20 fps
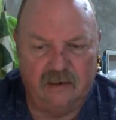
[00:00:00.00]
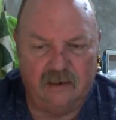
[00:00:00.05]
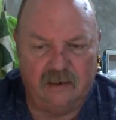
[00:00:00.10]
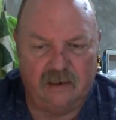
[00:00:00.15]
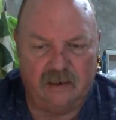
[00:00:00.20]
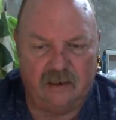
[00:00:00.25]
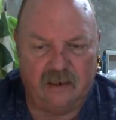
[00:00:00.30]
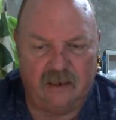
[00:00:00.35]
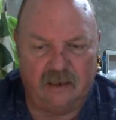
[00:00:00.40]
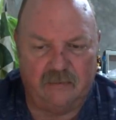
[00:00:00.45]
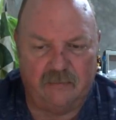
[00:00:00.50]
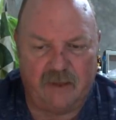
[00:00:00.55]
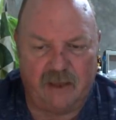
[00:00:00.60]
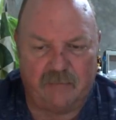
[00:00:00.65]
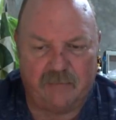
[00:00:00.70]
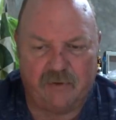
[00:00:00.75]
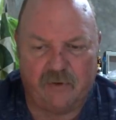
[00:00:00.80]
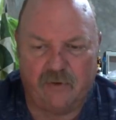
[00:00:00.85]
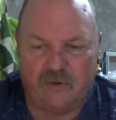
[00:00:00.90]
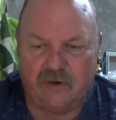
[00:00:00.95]

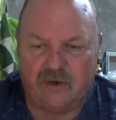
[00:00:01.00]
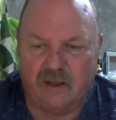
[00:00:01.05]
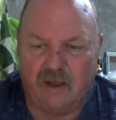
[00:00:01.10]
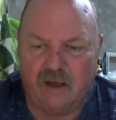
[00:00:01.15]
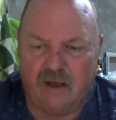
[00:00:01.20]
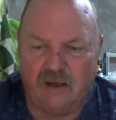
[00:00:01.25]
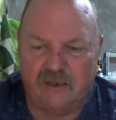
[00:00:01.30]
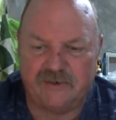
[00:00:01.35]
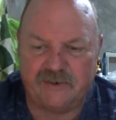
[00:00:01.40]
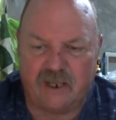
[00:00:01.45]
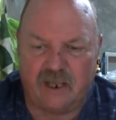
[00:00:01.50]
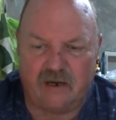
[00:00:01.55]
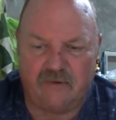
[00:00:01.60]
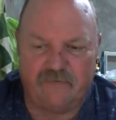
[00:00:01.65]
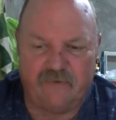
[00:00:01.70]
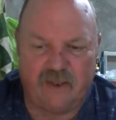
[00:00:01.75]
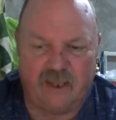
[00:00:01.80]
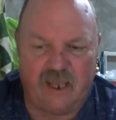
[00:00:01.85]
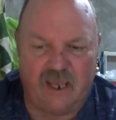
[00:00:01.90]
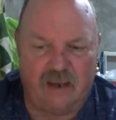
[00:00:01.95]
My bro-in-law is out
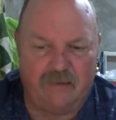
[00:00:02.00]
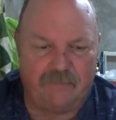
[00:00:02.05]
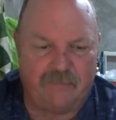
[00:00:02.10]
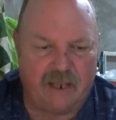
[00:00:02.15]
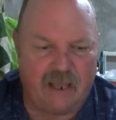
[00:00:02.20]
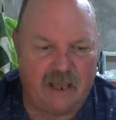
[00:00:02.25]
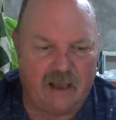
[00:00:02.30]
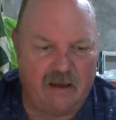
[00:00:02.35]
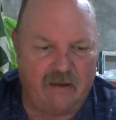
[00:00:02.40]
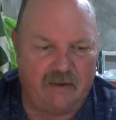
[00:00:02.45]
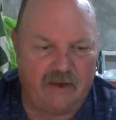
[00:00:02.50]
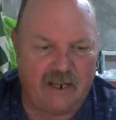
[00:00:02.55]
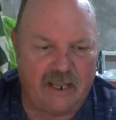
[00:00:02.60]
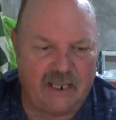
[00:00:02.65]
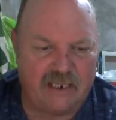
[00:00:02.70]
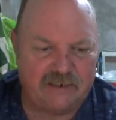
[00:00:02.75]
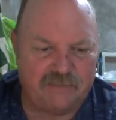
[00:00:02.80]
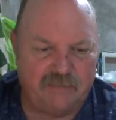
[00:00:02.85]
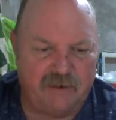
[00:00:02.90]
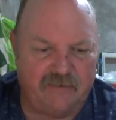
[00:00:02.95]
of the game now and
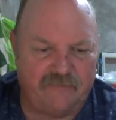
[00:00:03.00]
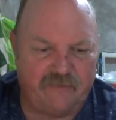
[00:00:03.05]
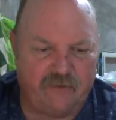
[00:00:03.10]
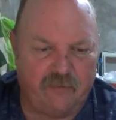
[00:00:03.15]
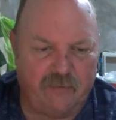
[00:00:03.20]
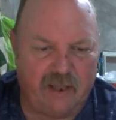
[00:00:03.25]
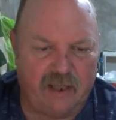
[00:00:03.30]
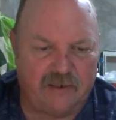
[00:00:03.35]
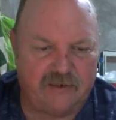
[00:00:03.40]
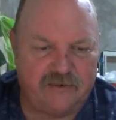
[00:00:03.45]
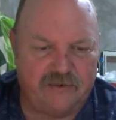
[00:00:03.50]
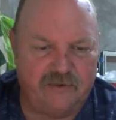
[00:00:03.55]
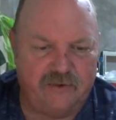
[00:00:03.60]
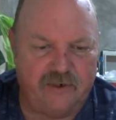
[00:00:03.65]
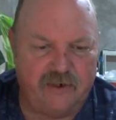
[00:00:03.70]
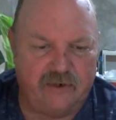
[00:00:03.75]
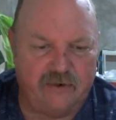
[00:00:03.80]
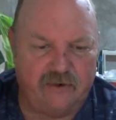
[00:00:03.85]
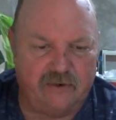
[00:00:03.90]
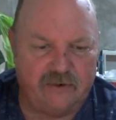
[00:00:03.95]
has been for about 2
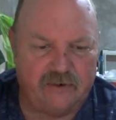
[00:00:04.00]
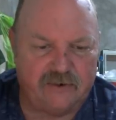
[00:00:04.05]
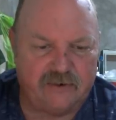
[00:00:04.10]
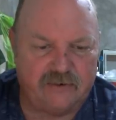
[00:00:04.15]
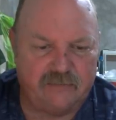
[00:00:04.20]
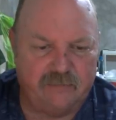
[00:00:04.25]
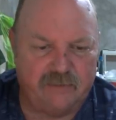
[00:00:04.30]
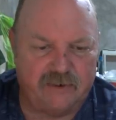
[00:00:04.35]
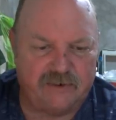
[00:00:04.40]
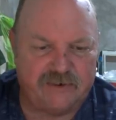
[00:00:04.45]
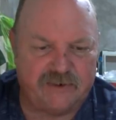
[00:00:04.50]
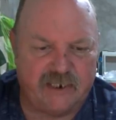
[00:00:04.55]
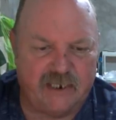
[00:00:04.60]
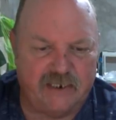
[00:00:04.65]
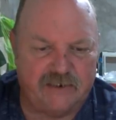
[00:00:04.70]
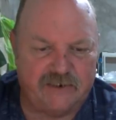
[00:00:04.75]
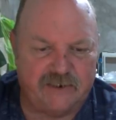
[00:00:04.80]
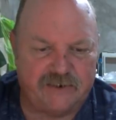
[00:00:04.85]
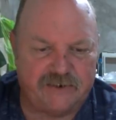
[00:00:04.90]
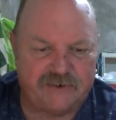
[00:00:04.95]
years, but
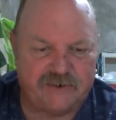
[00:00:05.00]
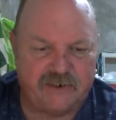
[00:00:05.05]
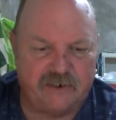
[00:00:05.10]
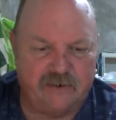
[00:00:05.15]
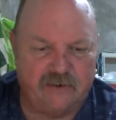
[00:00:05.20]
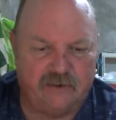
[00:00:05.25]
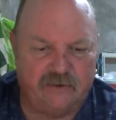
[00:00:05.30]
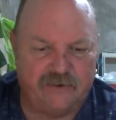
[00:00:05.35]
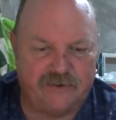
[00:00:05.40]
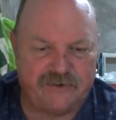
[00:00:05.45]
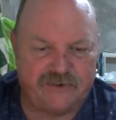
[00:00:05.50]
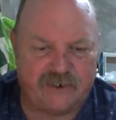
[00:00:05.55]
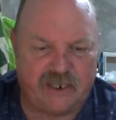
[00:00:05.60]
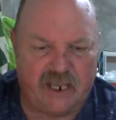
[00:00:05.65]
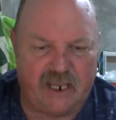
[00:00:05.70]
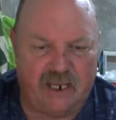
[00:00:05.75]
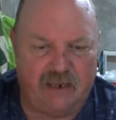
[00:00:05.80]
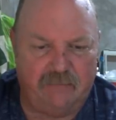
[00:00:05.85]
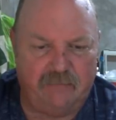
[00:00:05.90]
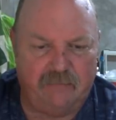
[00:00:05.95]
says it's still the
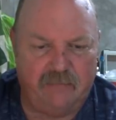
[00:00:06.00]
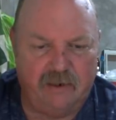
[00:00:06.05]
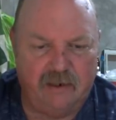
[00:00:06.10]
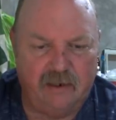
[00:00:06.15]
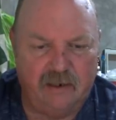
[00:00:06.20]
same.